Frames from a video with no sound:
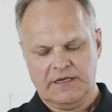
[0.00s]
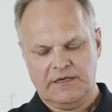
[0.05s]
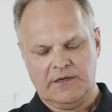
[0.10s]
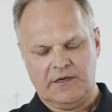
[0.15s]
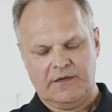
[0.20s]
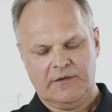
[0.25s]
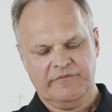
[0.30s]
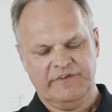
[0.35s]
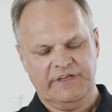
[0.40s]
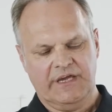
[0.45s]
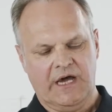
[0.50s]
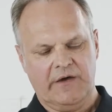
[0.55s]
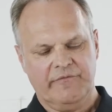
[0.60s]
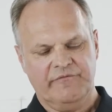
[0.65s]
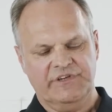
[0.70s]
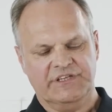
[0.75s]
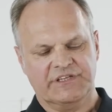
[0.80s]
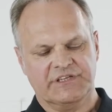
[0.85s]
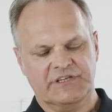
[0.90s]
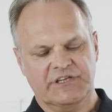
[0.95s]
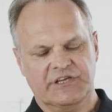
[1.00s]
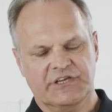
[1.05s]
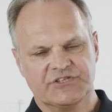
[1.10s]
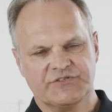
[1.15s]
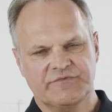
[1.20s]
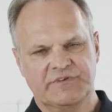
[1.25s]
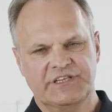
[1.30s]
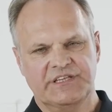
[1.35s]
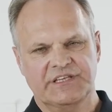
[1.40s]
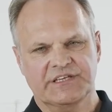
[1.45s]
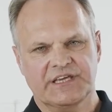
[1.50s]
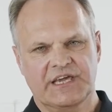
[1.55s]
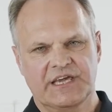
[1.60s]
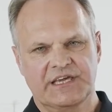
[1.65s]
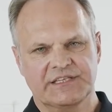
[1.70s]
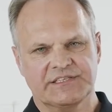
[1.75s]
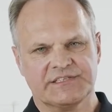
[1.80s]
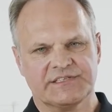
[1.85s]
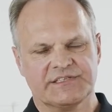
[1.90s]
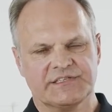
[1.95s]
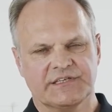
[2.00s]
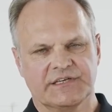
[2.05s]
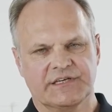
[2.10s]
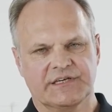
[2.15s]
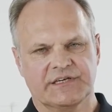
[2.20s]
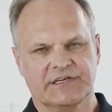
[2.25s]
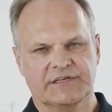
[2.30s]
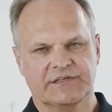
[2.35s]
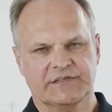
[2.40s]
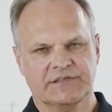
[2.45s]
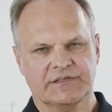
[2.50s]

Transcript: And we're back to the speed settings.